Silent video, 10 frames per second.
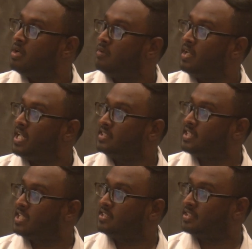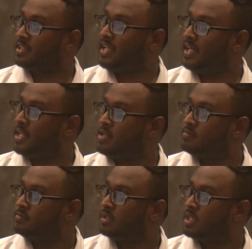When incident is created,
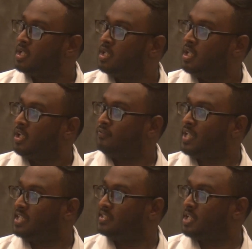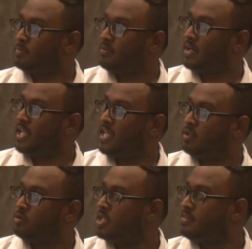if the incident provider
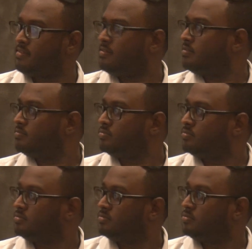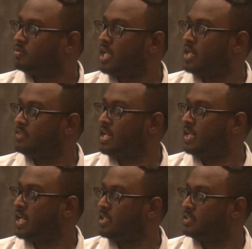equals, you can
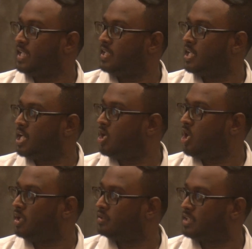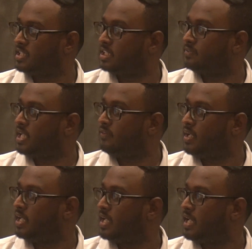select either Sentinel or 365
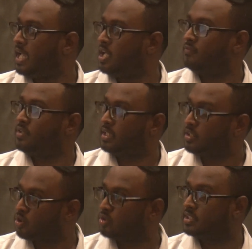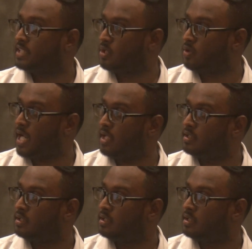Defender, any of the sources that you add.